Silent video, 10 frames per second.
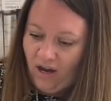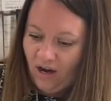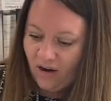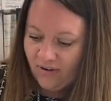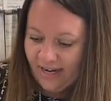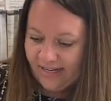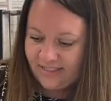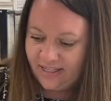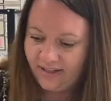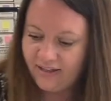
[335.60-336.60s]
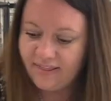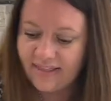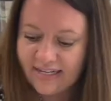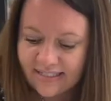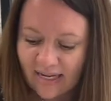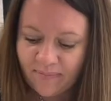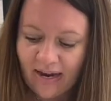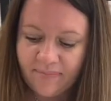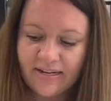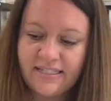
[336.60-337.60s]
All right, this I
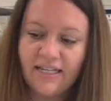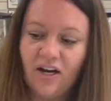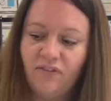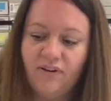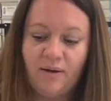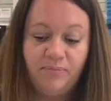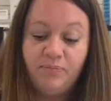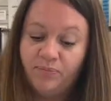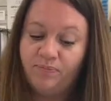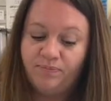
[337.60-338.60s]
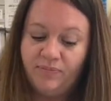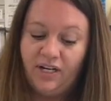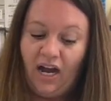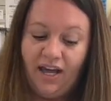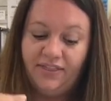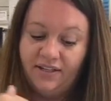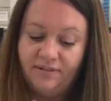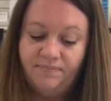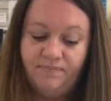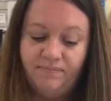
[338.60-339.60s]
made myself. I got
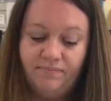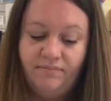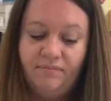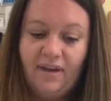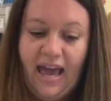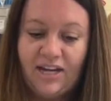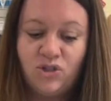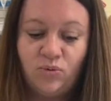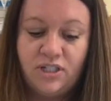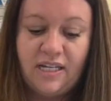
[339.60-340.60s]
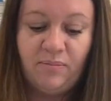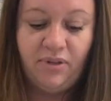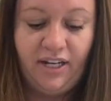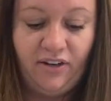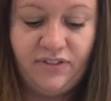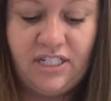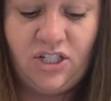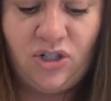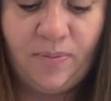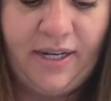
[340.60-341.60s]
the actual template off of Teachers Pay